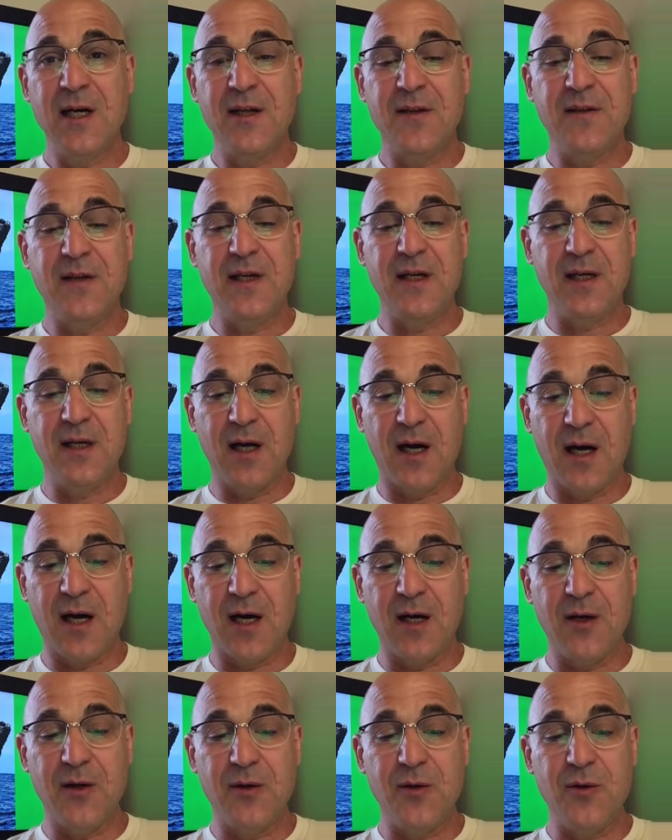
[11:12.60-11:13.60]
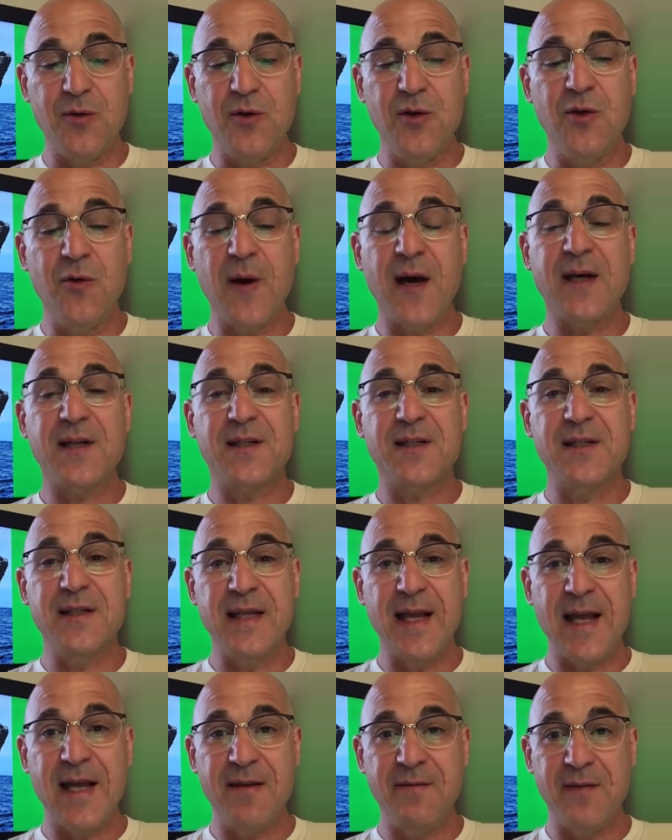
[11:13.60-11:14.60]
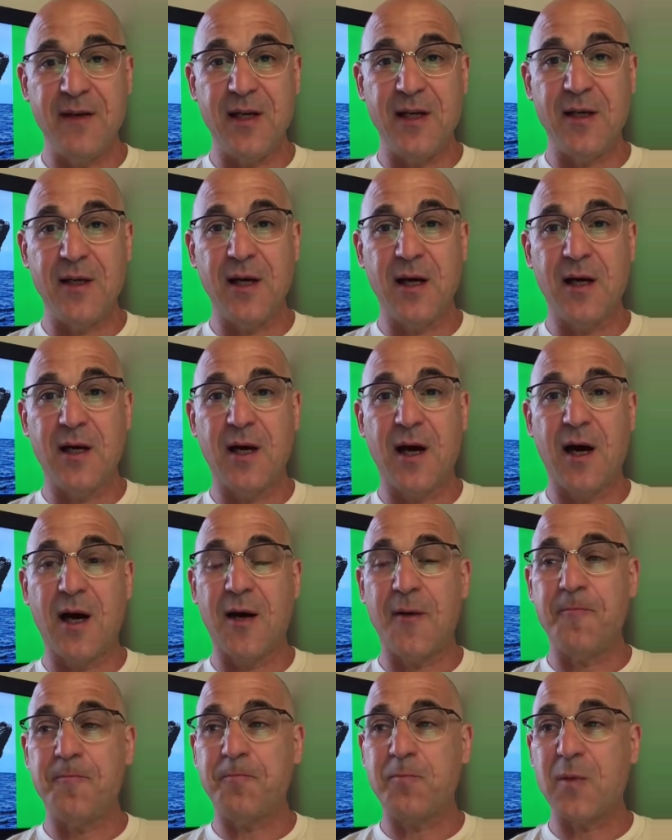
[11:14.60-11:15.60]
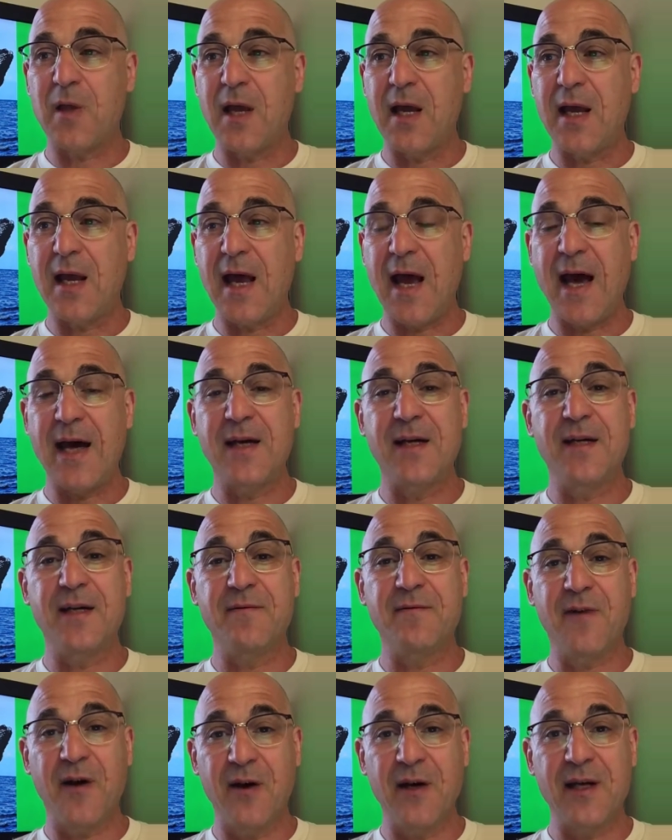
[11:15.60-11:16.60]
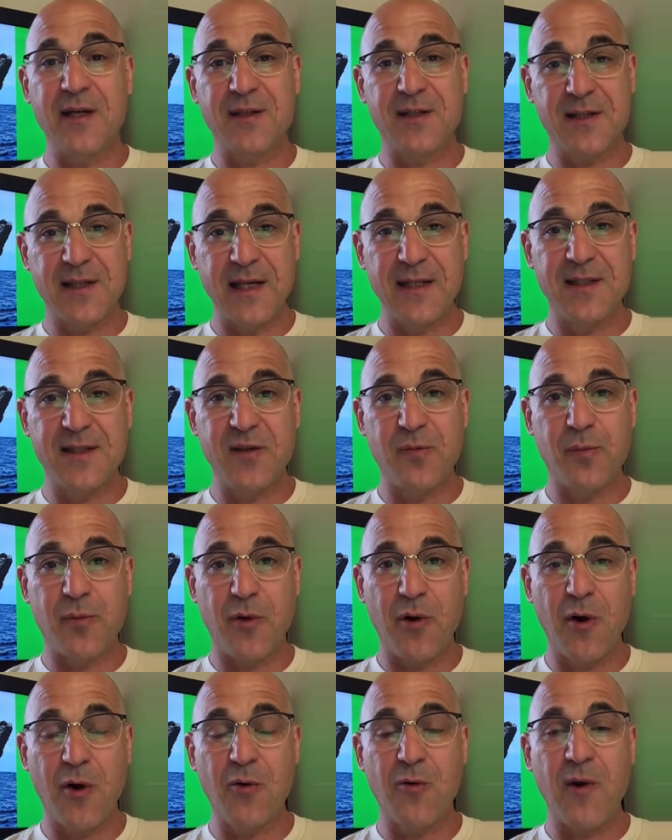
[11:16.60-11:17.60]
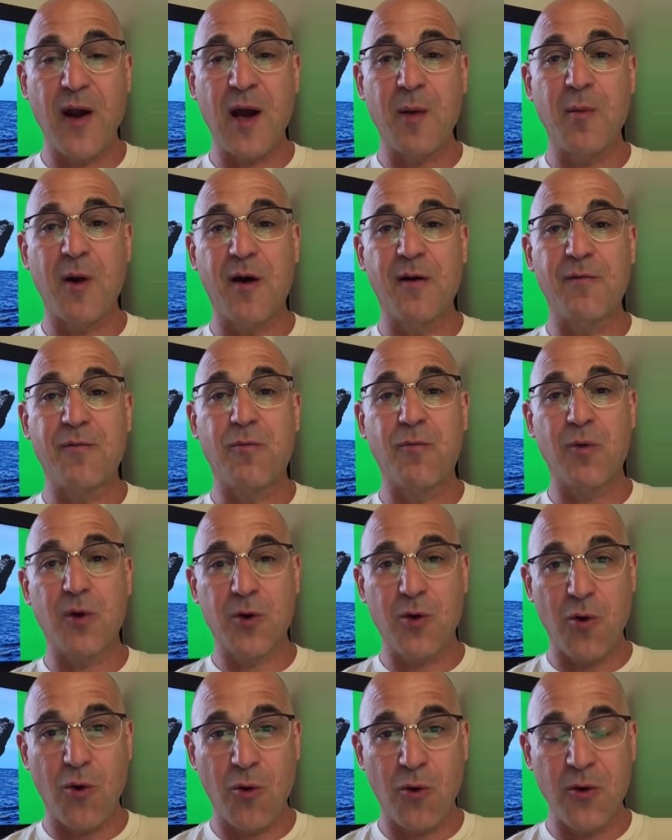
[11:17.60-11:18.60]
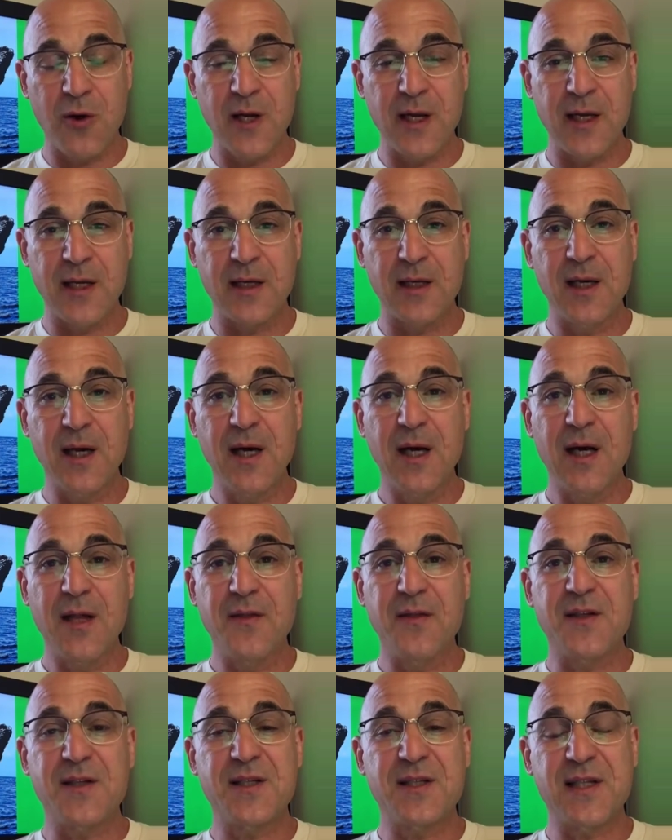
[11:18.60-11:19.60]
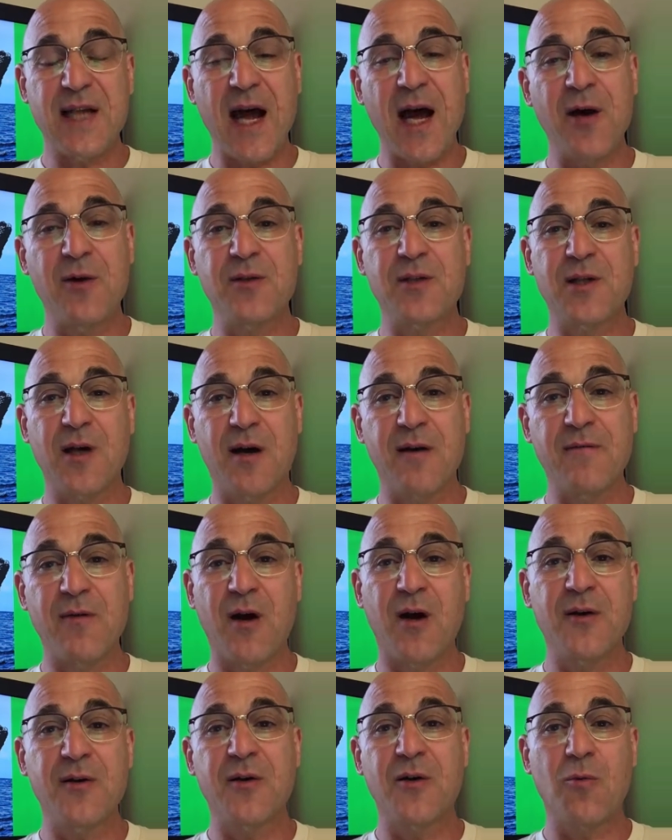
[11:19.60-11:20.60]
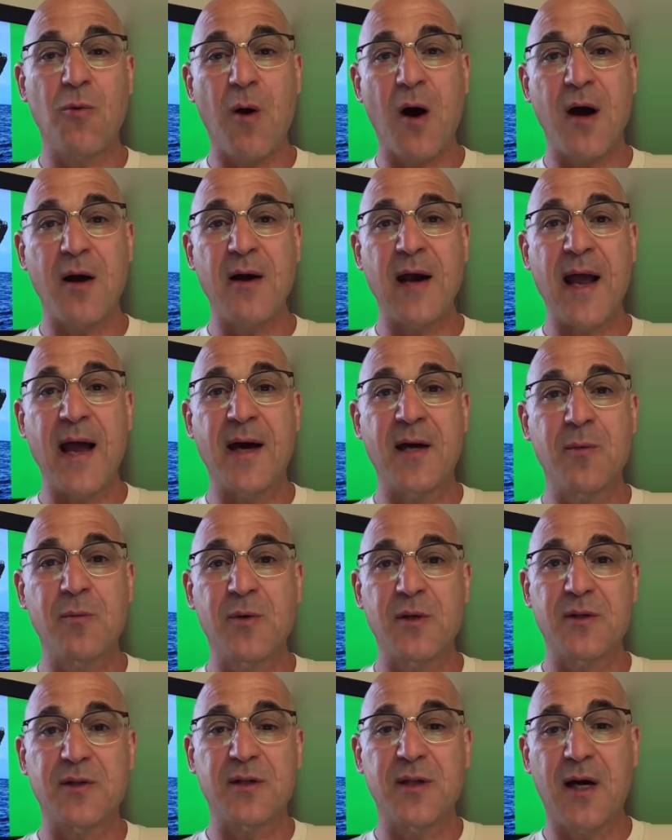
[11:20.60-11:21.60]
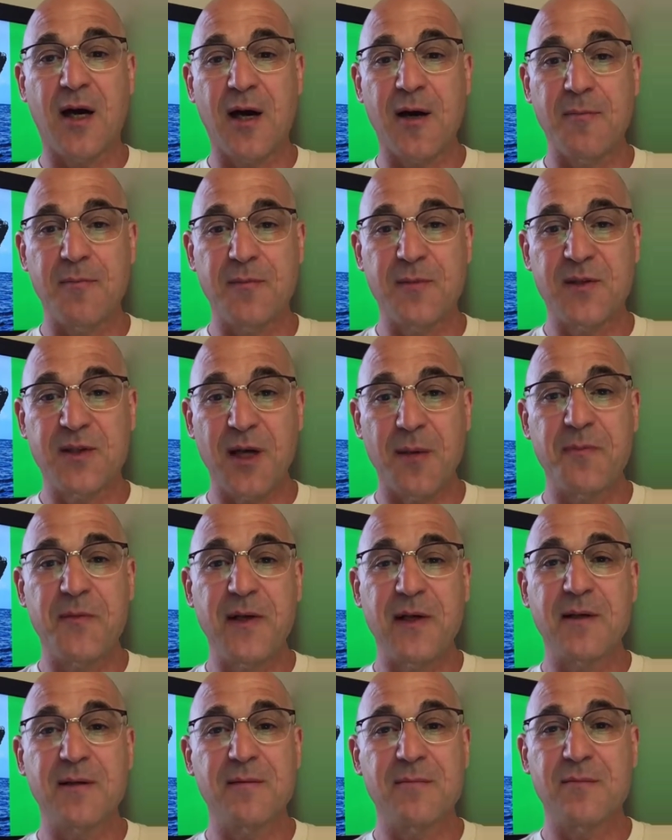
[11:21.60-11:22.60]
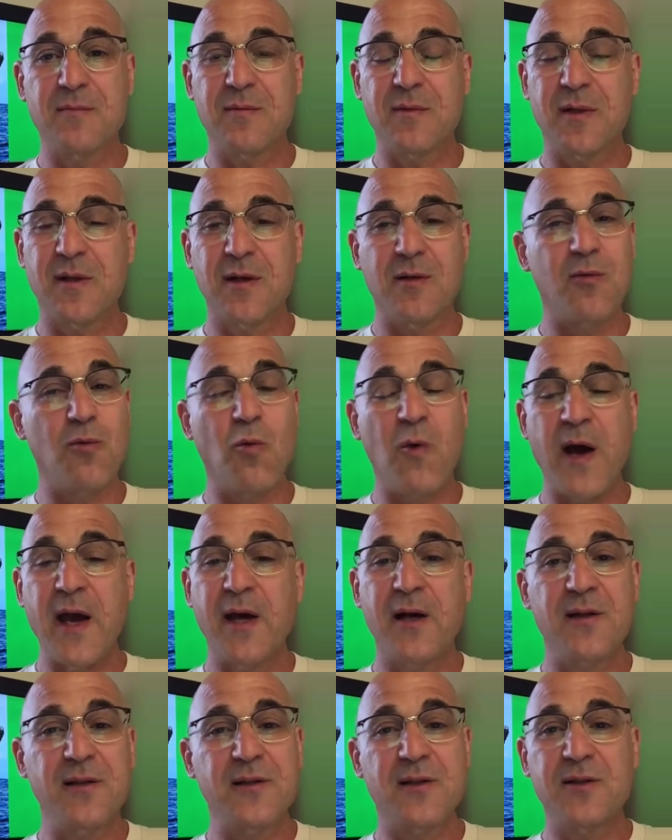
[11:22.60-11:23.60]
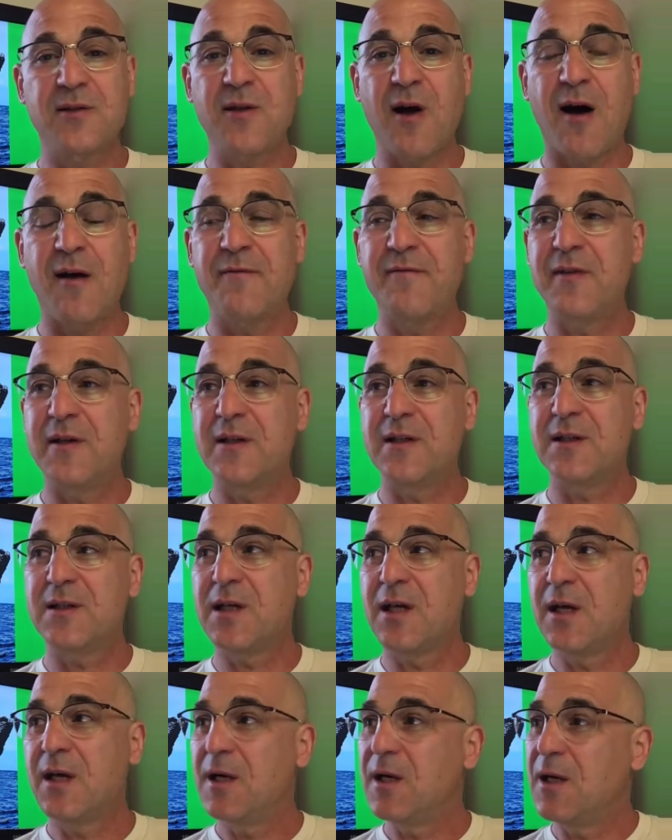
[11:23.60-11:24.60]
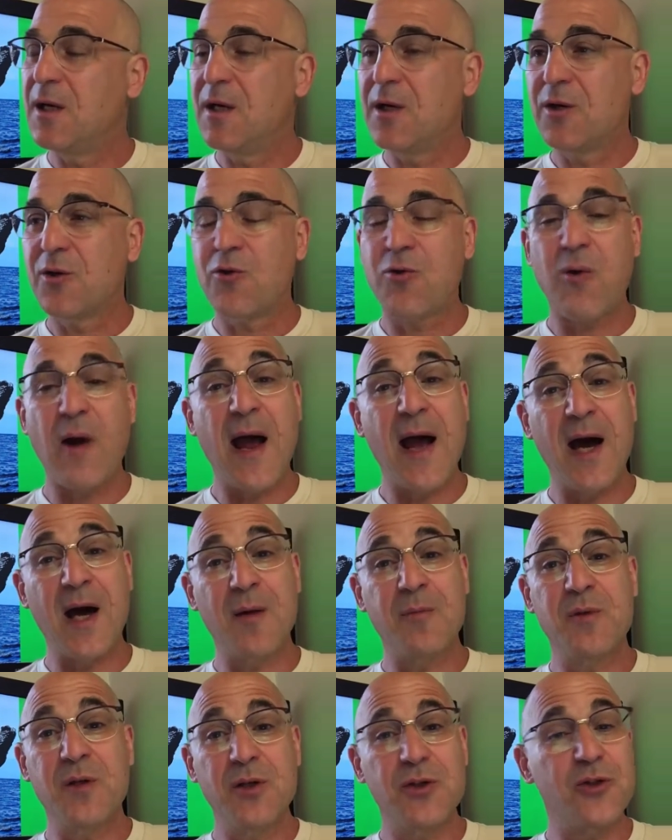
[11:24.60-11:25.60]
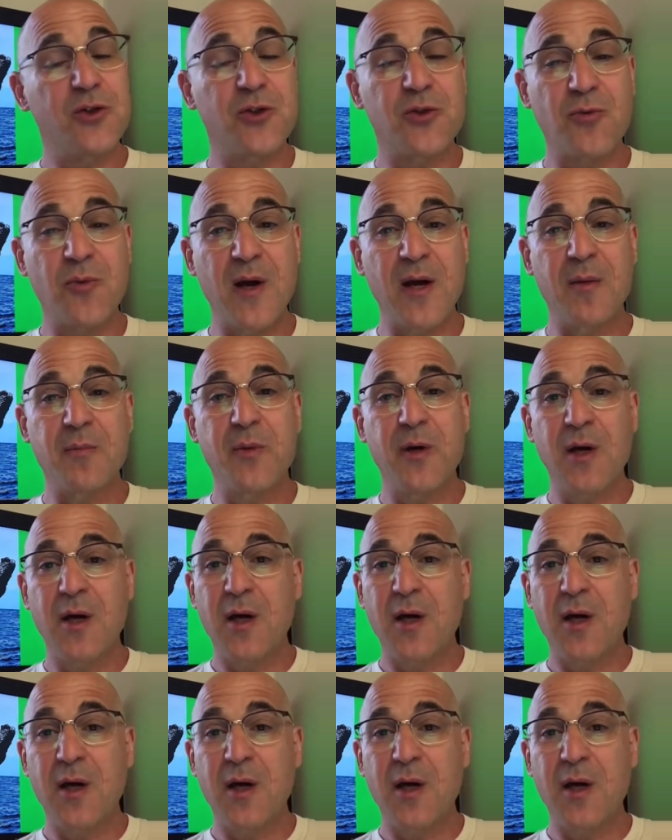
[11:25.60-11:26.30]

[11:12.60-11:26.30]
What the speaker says: the U.S. Navy had a very extensive program of recording the sounds of underwater animals, something that whales, dolphins, crab, shrimp,